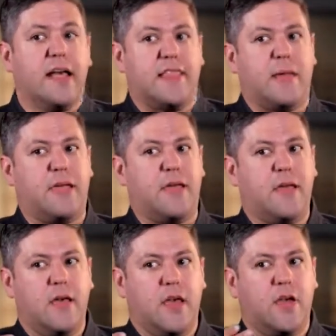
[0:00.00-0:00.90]
Let me
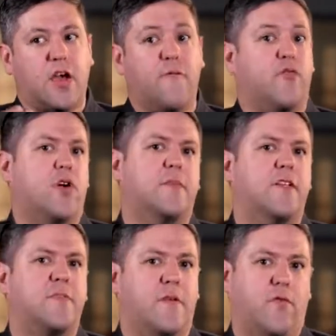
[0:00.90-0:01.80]
confirm
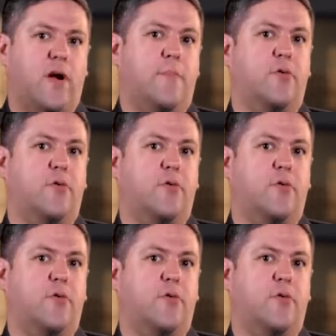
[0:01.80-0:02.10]
this before I